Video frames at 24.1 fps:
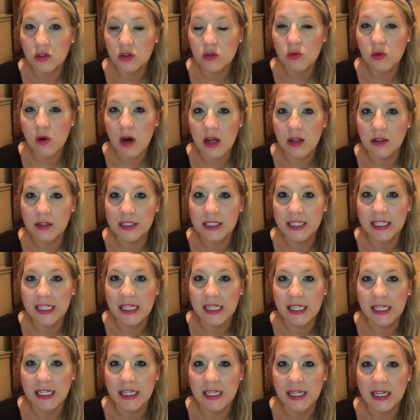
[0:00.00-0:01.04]

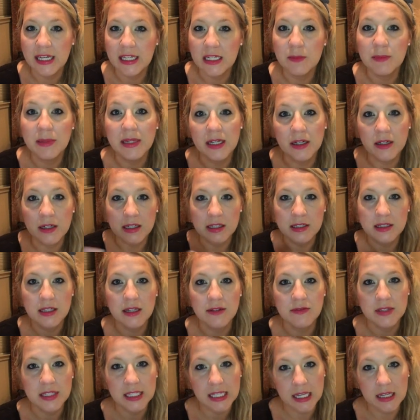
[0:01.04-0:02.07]
quality and appearance
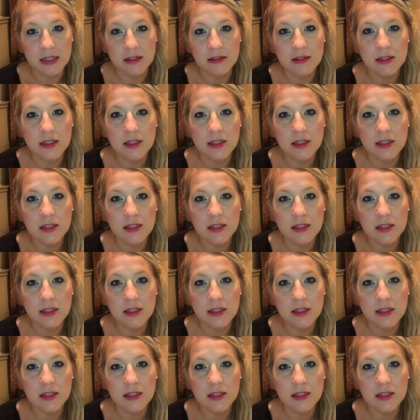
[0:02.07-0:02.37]
of skin.